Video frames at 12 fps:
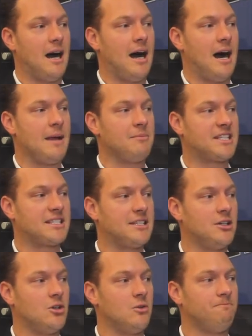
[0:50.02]
I'm
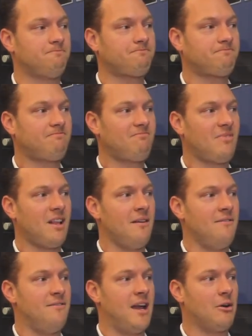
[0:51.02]
still
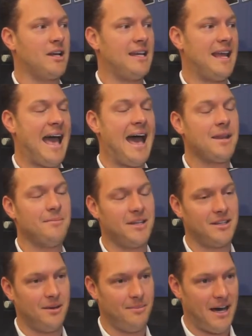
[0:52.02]
very
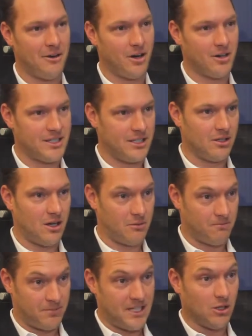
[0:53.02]
adamant about our
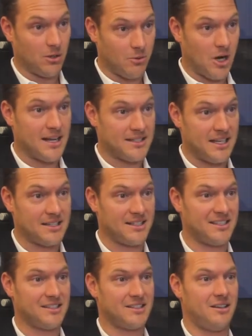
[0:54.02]
dealer
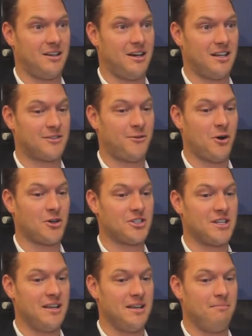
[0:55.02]
processes as far
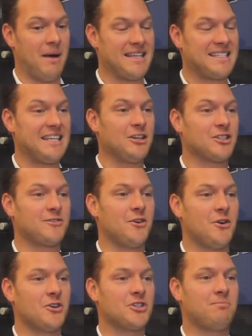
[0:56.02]
as my sales
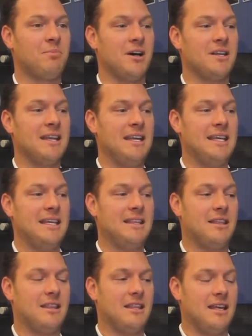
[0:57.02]
folks. But
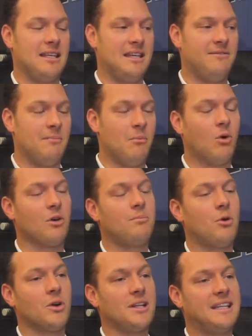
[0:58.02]
even more
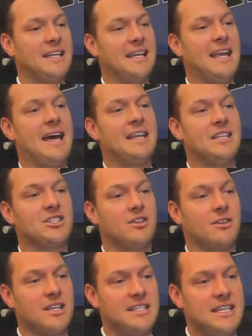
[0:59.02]
importantly, again, is
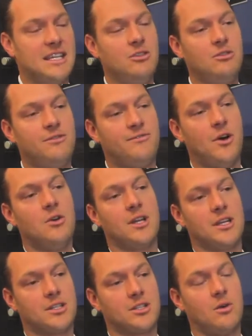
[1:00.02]
the continued
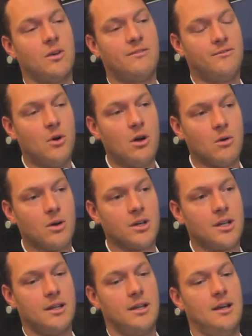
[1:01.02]
focus going
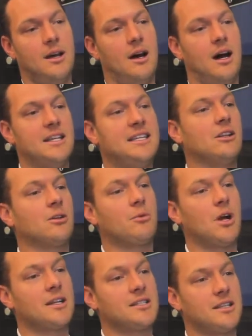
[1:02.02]
forward on dealer
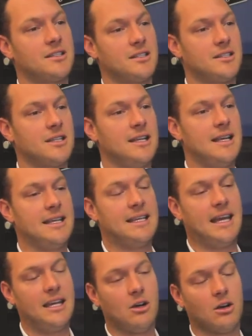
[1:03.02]
processes, getting